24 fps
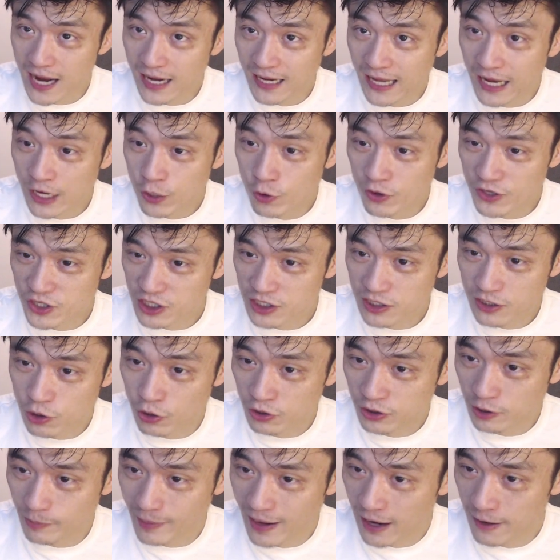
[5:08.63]
like we just
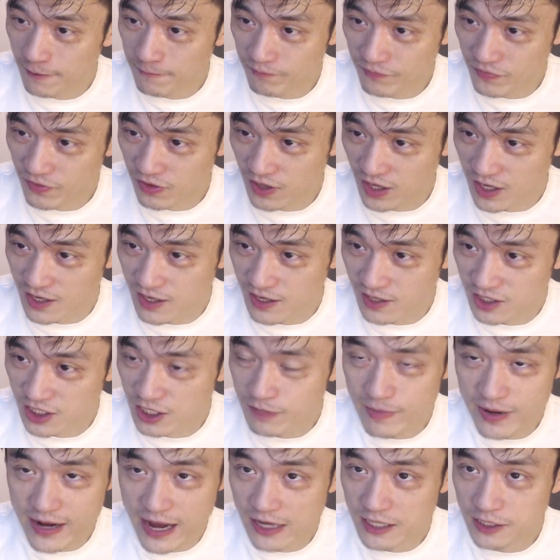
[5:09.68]
talked about, the team
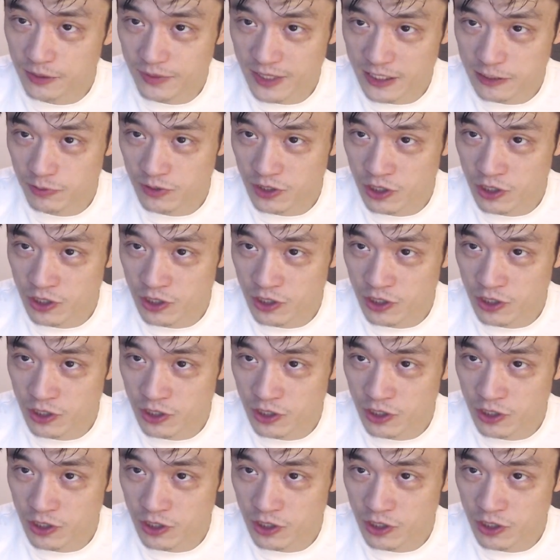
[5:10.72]
announcement has been